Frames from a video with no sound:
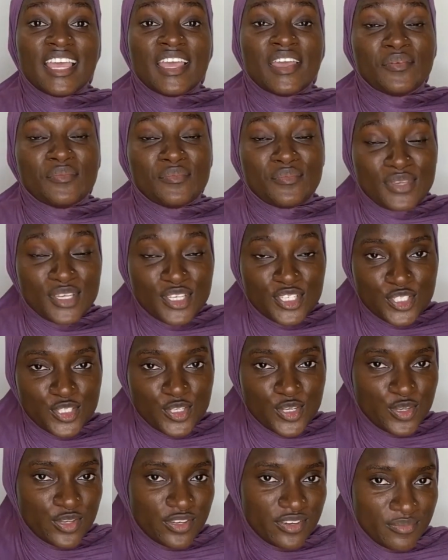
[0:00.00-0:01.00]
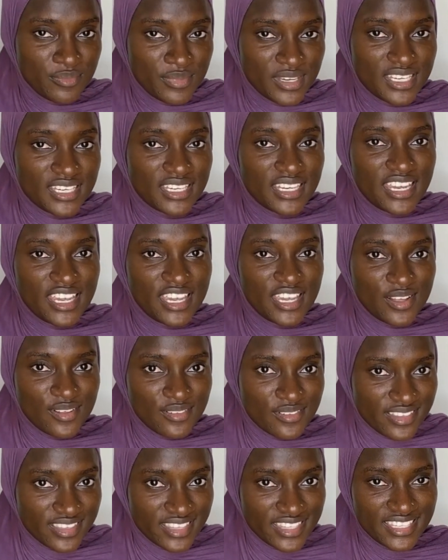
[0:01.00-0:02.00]
Make sure you remain
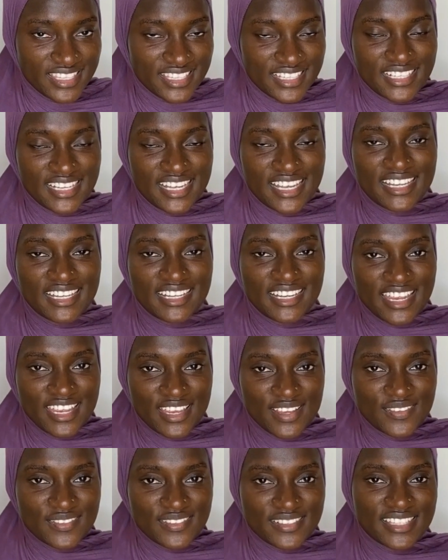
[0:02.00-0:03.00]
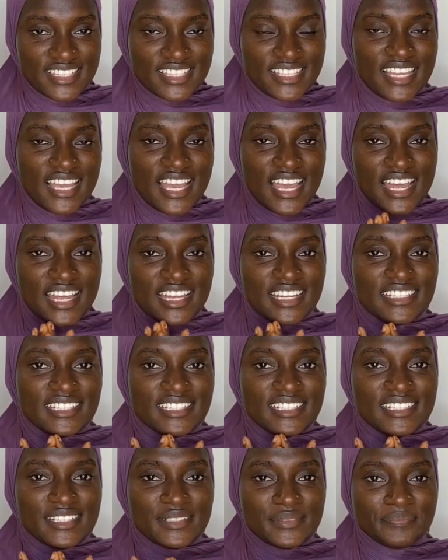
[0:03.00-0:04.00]
healthy
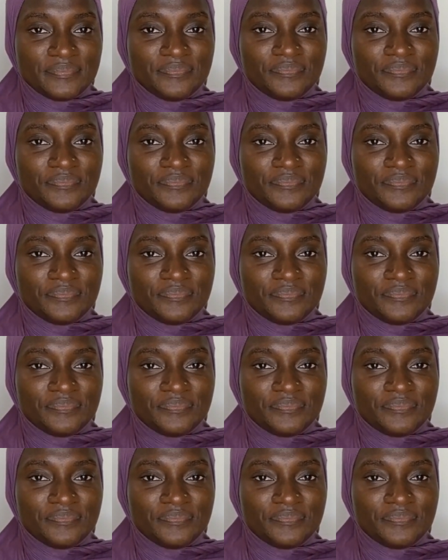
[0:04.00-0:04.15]
and